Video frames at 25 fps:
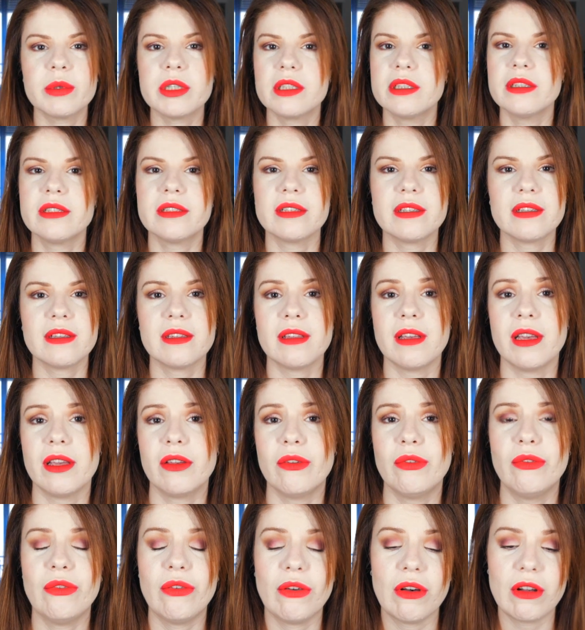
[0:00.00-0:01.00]
but this is like
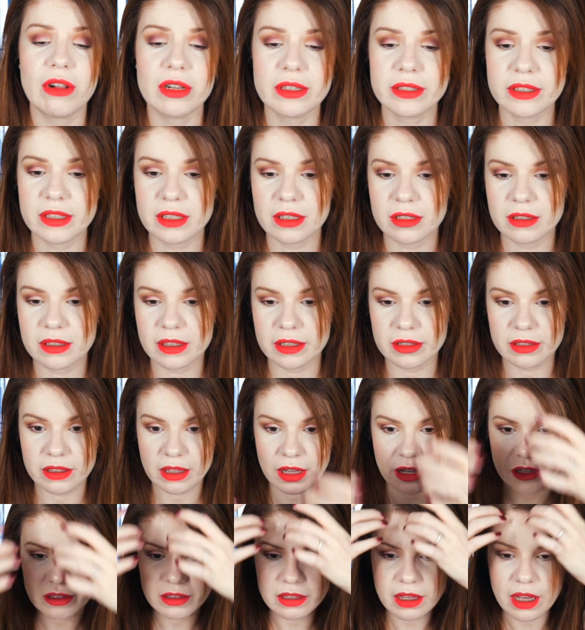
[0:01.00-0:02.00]
fall season,
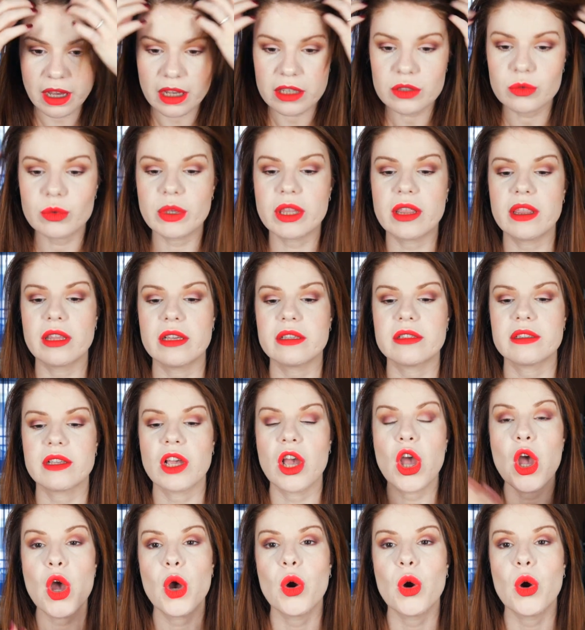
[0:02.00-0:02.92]
and guys, with this